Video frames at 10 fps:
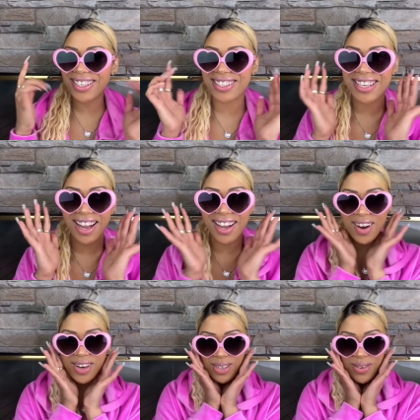a like a
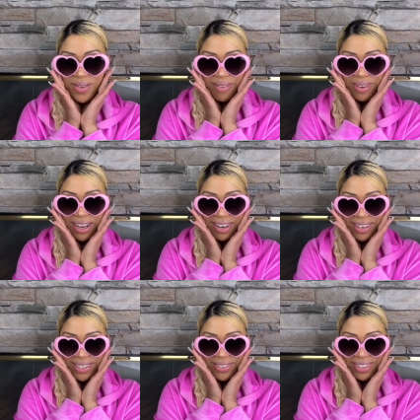cartoon. I feel like a
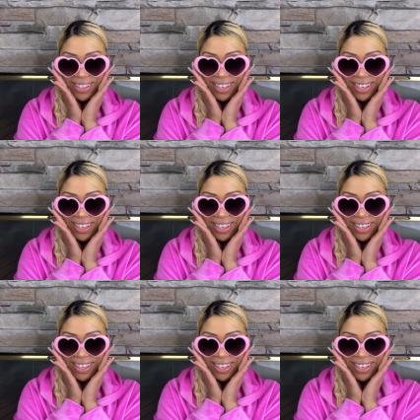cartoon.